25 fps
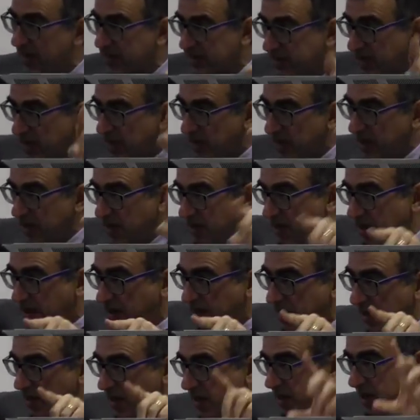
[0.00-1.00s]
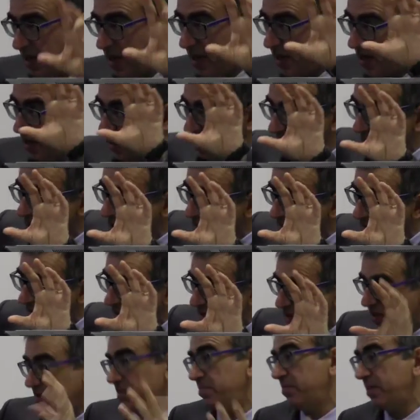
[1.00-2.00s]
has
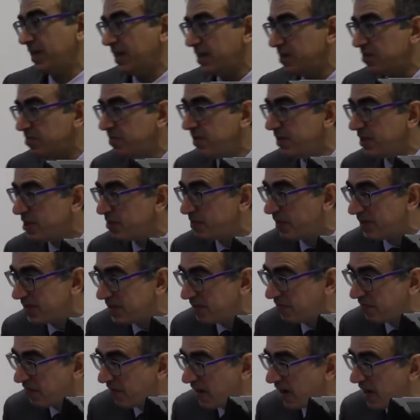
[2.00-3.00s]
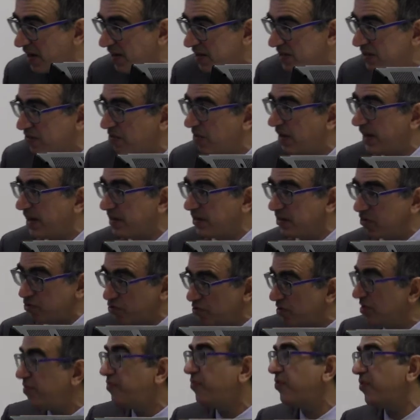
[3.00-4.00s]
is being specified related
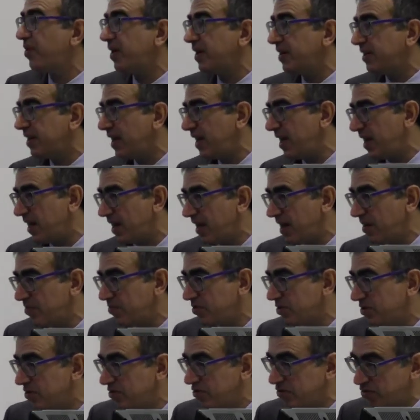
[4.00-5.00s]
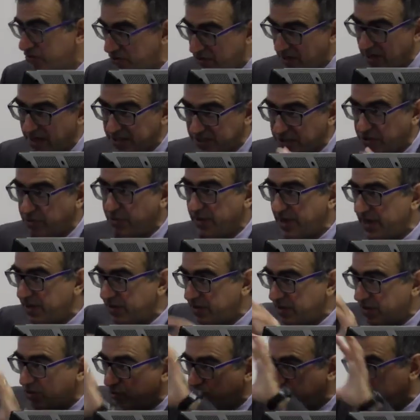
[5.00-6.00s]
to different diagrams, you just
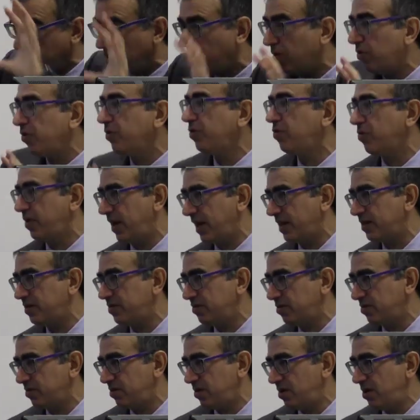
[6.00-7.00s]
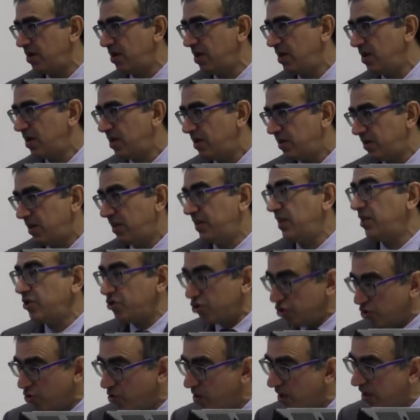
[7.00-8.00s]
create it with all the connections that
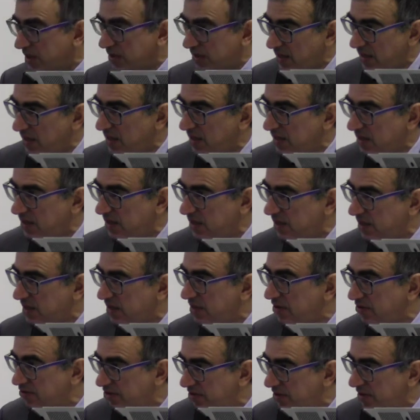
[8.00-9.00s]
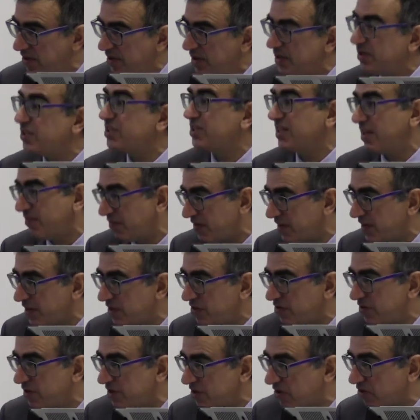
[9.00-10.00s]
assure that its
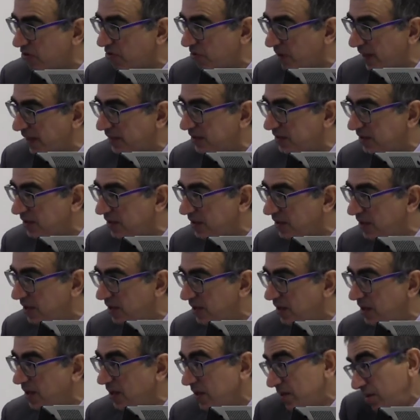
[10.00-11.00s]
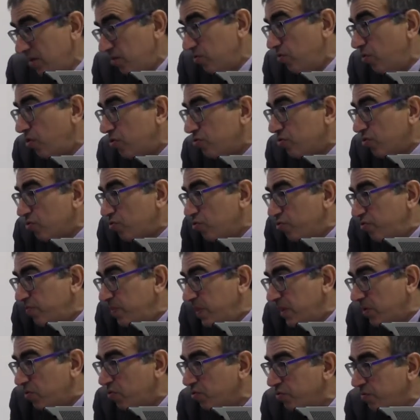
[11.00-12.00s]
definition is correct. It also could
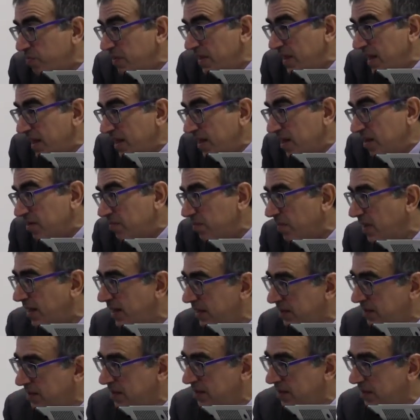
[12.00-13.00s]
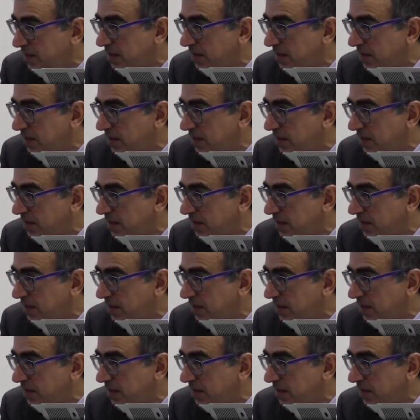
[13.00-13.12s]
be done, but